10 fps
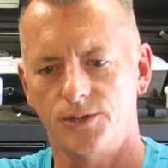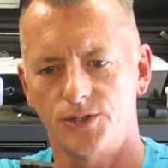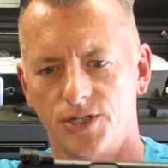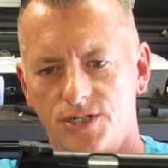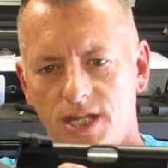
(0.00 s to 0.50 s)

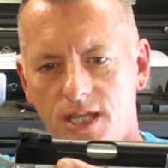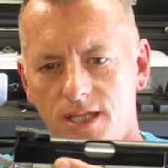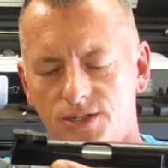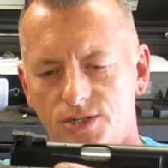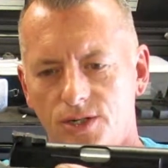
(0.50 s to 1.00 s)
There's just
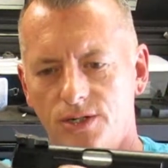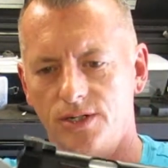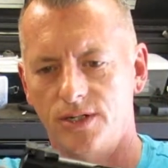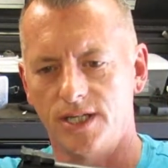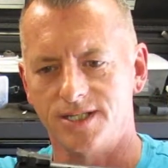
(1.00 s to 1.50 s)
a
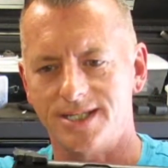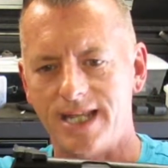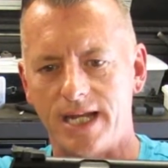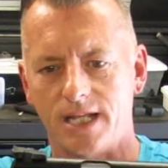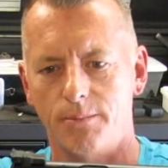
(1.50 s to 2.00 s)
certain
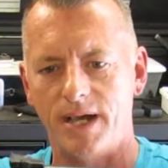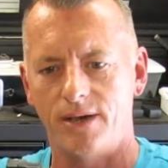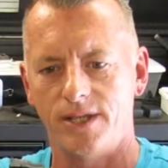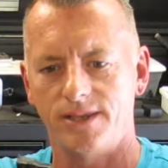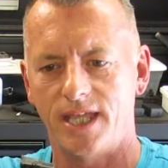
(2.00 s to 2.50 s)
aesthetic
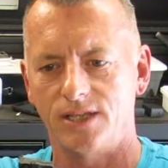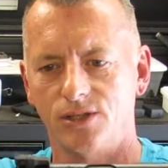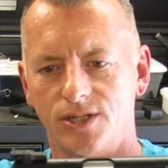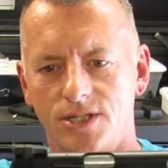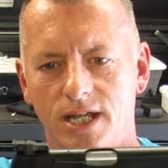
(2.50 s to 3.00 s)
about it that
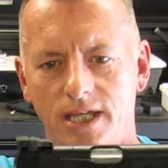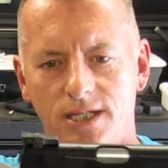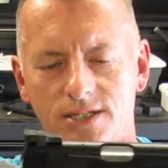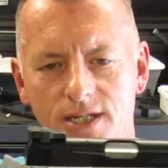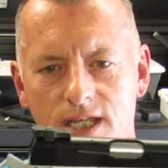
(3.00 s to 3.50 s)
looks nice,